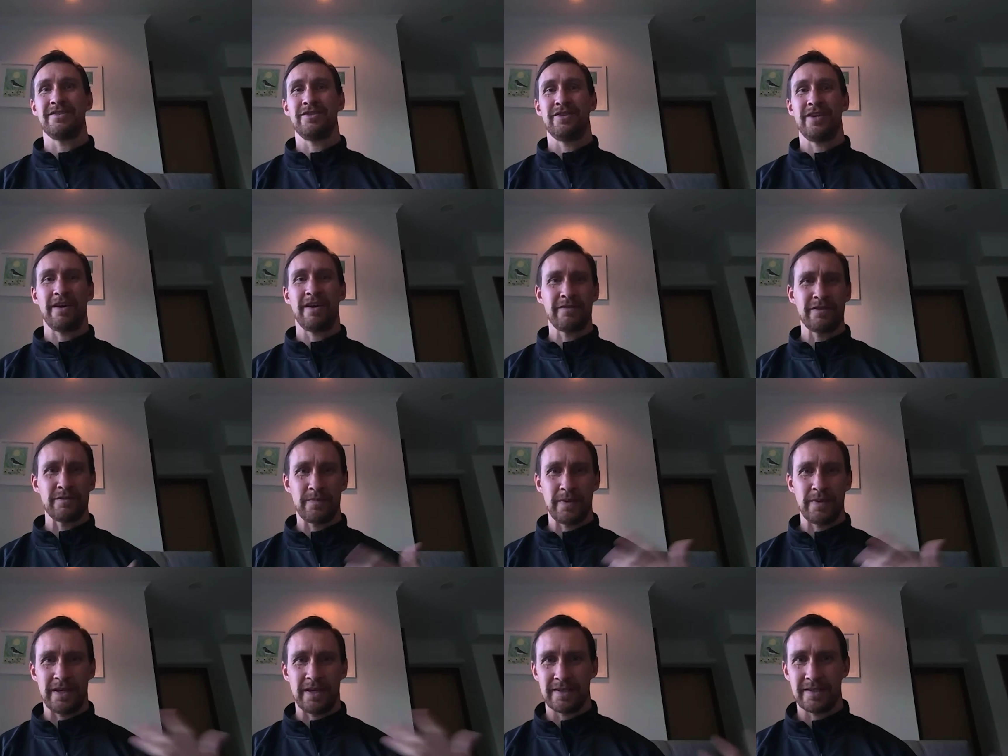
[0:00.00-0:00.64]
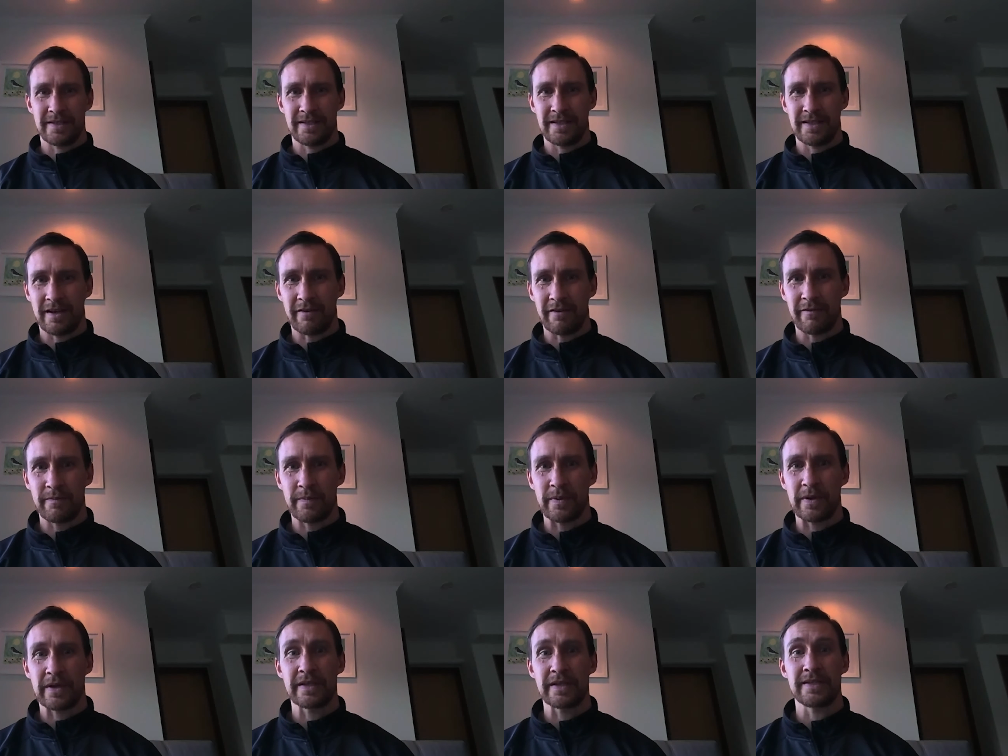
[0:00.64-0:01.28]
you have to be yourself
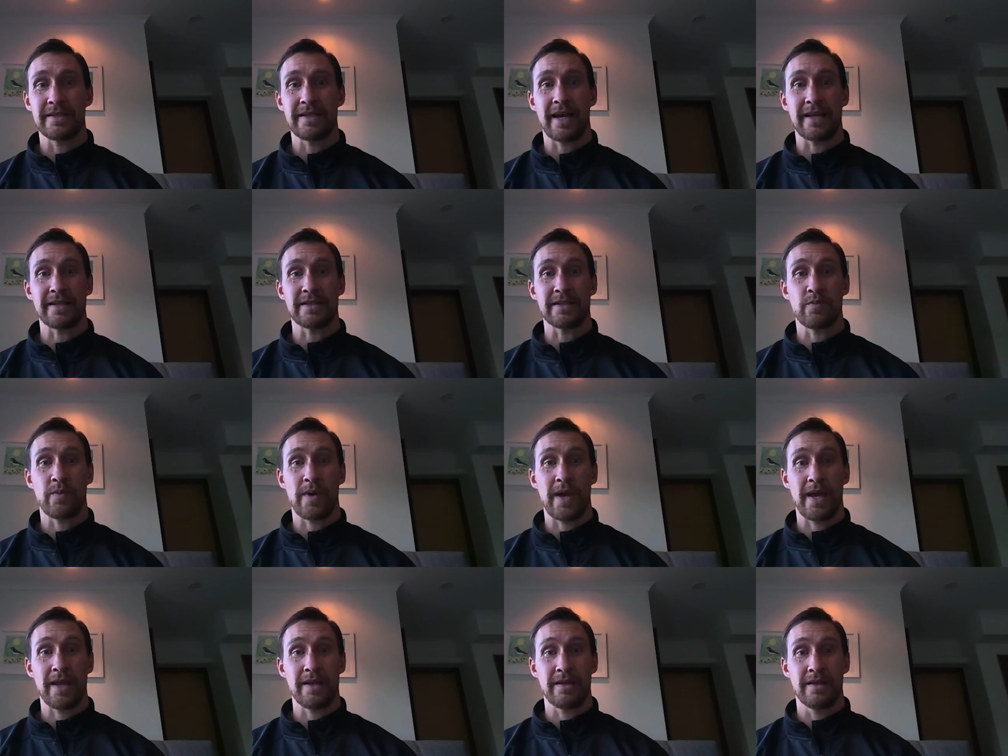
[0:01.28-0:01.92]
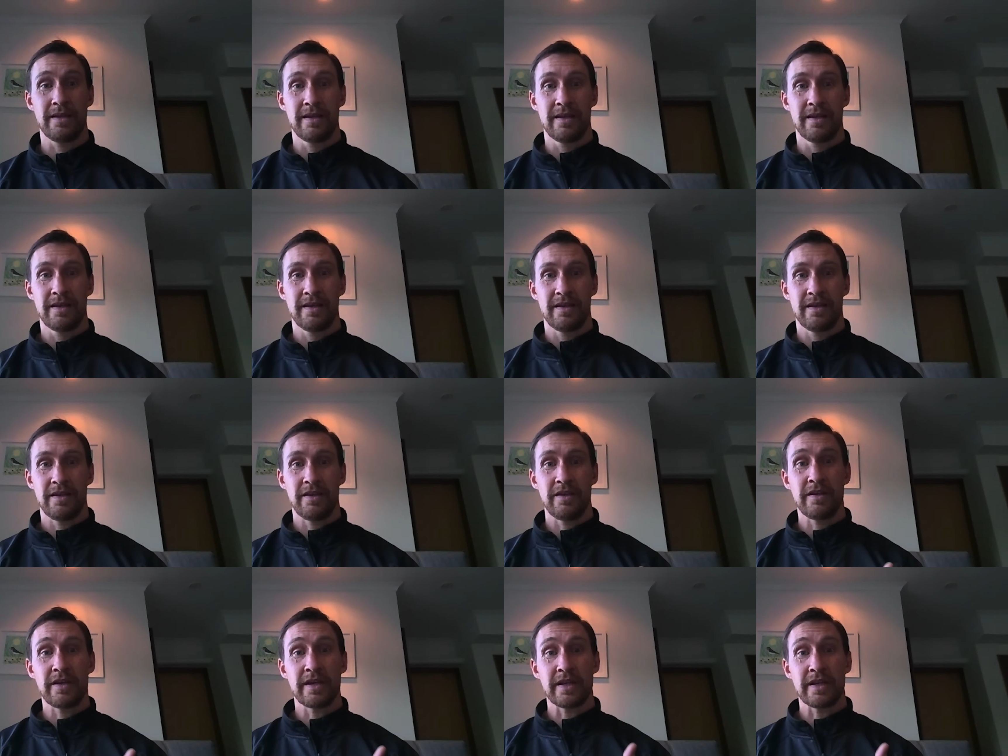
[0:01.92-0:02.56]
because that's when
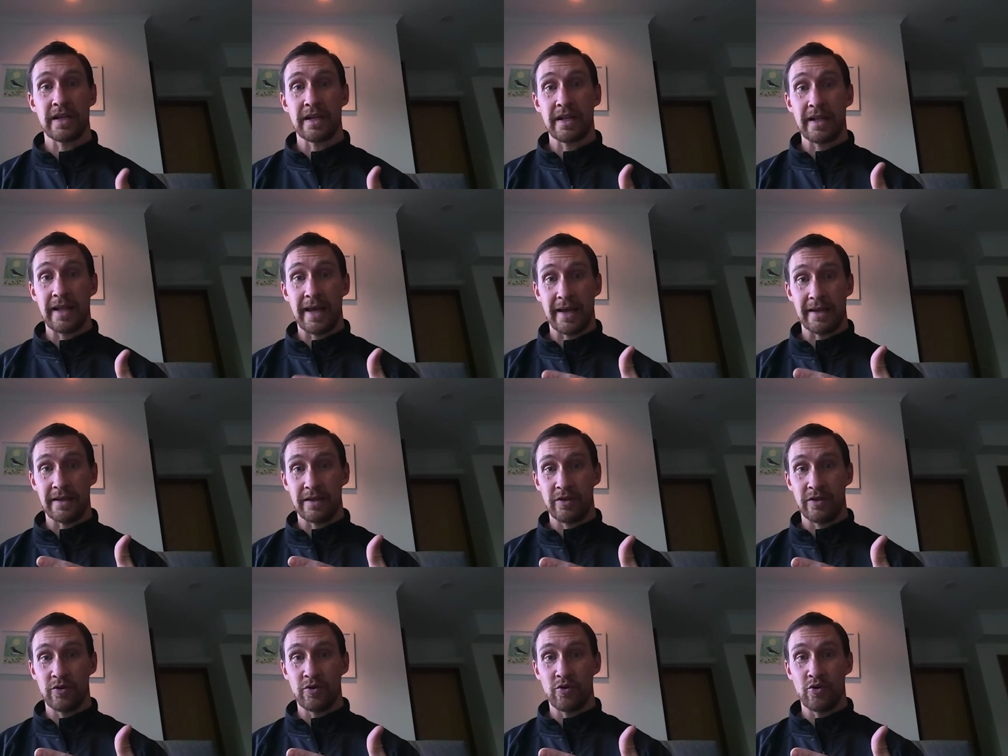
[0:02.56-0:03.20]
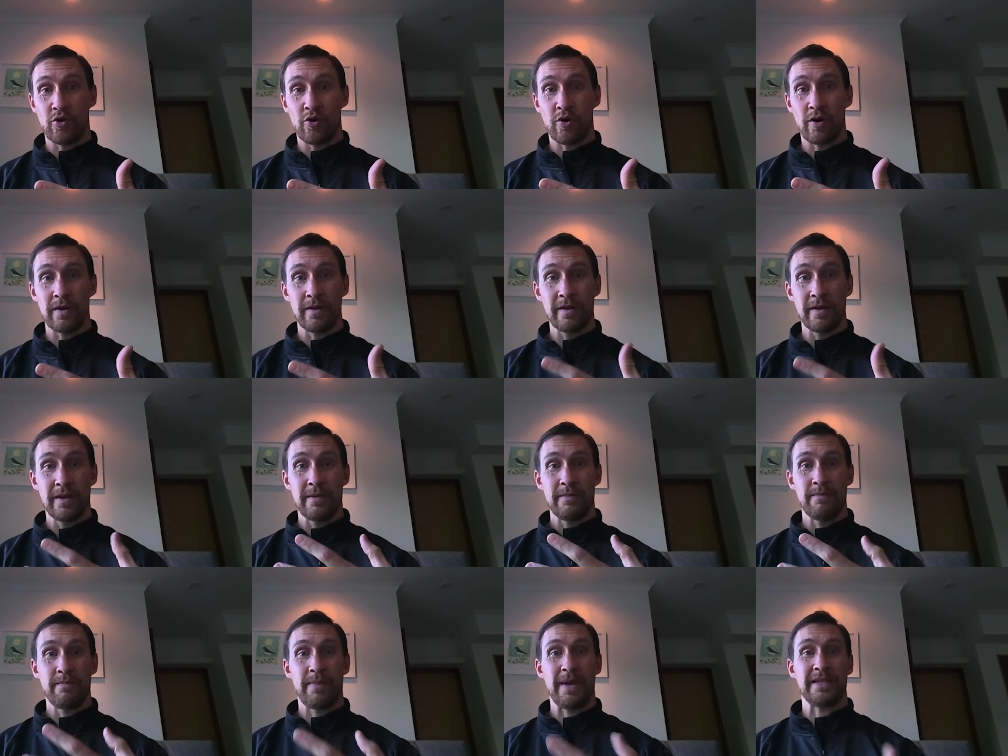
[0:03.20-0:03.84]
you're going to let your
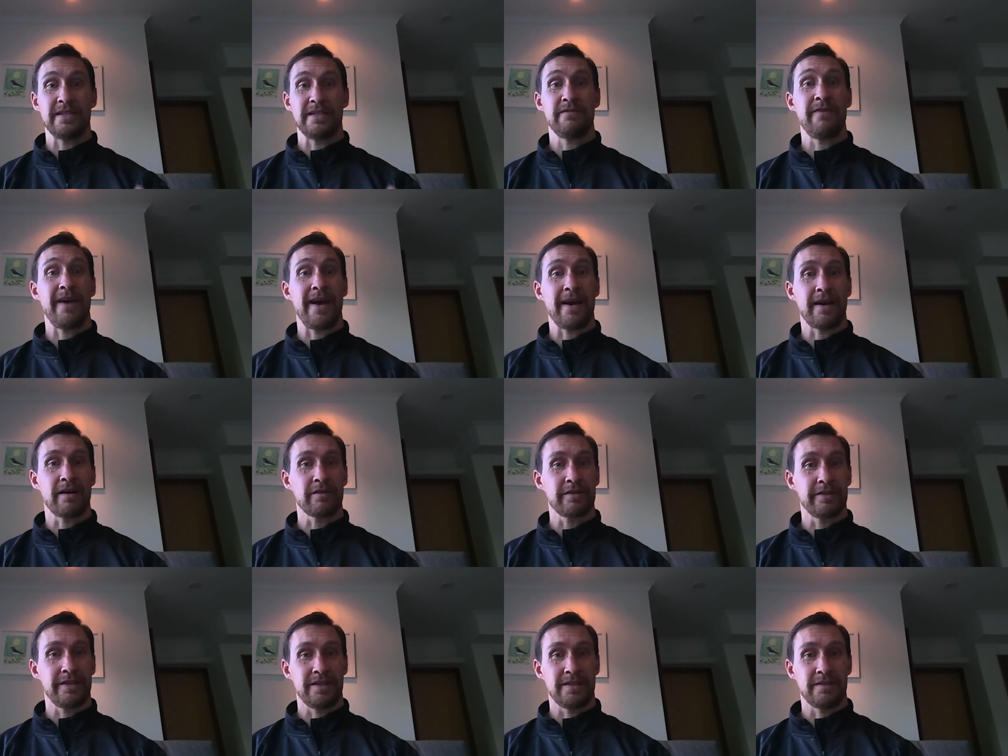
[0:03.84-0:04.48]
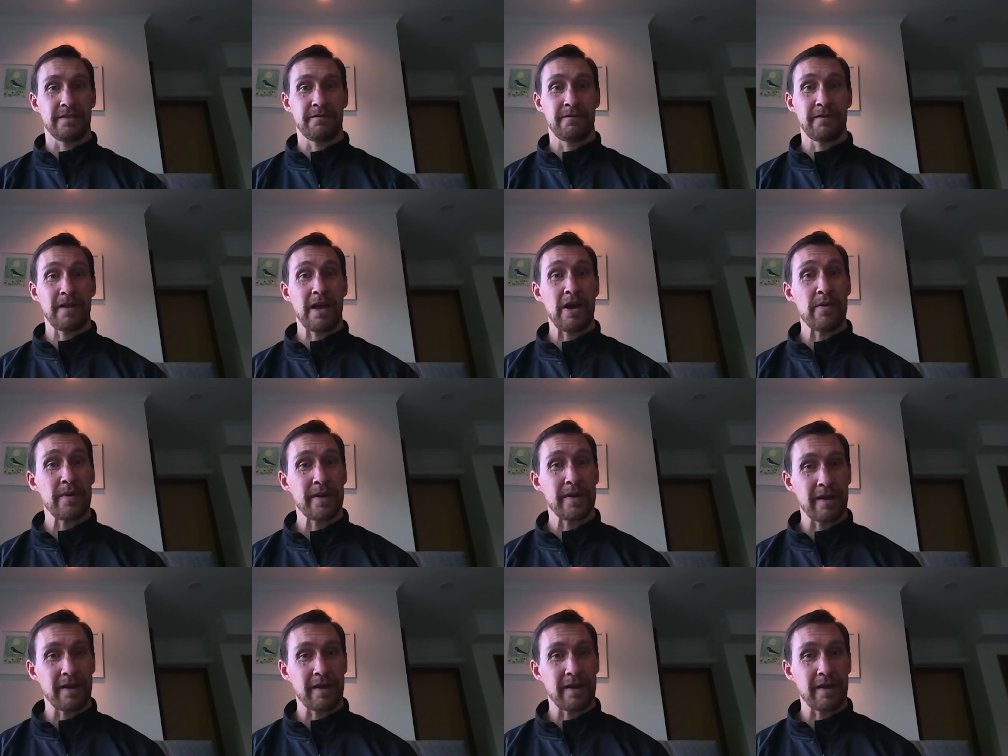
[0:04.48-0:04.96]
best faculties flow.